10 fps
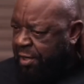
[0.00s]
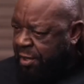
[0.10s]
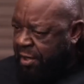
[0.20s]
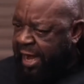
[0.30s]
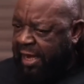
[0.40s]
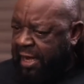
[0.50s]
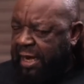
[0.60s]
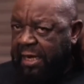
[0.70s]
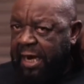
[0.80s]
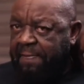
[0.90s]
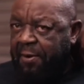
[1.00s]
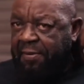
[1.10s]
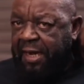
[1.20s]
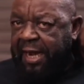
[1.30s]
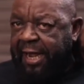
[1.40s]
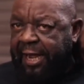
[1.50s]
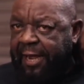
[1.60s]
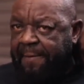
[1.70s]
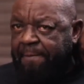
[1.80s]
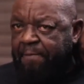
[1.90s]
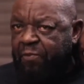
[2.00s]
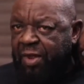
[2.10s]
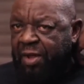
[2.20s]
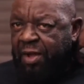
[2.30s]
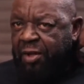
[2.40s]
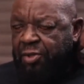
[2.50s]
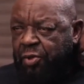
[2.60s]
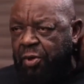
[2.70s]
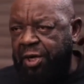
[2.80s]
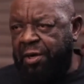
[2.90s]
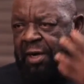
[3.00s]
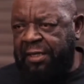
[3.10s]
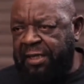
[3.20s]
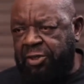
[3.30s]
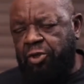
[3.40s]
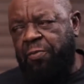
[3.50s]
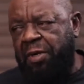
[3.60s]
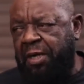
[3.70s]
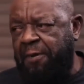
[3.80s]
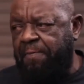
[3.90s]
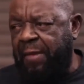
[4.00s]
right here at the nape of the neck. So he related to me.